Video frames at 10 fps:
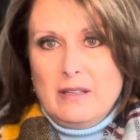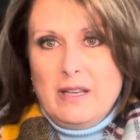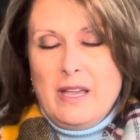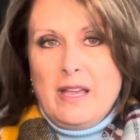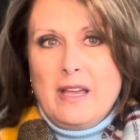
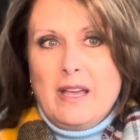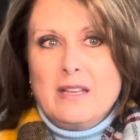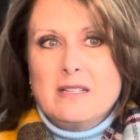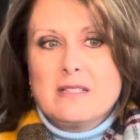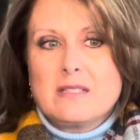
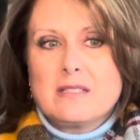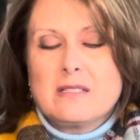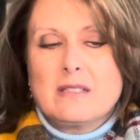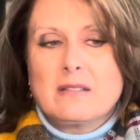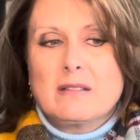And
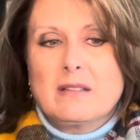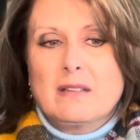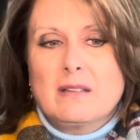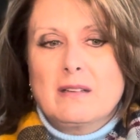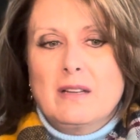
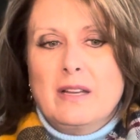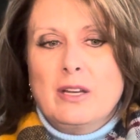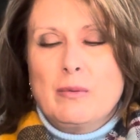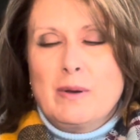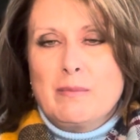I
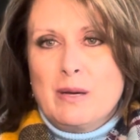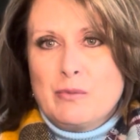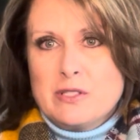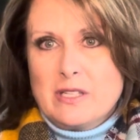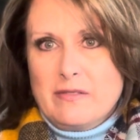know my mom
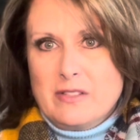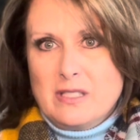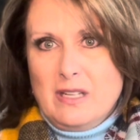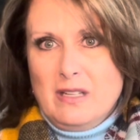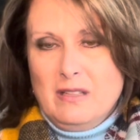was
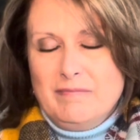devastated.